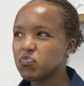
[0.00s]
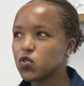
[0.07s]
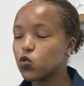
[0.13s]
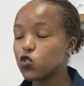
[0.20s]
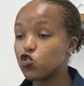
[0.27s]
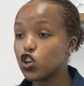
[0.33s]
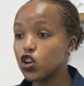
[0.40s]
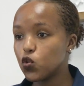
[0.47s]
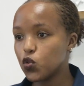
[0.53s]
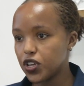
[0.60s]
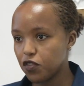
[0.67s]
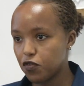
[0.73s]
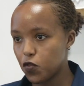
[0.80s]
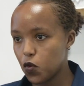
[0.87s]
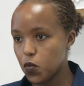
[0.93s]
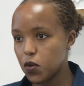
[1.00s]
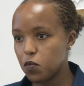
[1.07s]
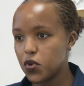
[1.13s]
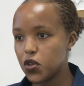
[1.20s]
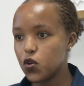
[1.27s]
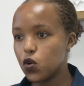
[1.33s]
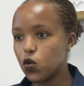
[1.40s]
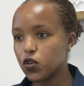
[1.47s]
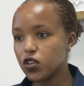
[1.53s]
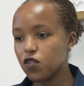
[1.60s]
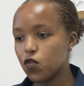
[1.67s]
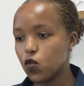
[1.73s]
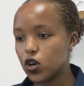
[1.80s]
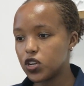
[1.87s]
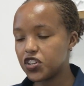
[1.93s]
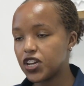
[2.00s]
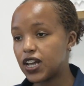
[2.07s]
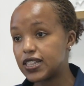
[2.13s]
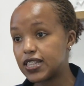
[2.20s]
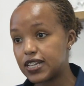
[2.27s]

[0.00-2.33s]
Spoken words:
what you are looking for. Maybe you're looking for a child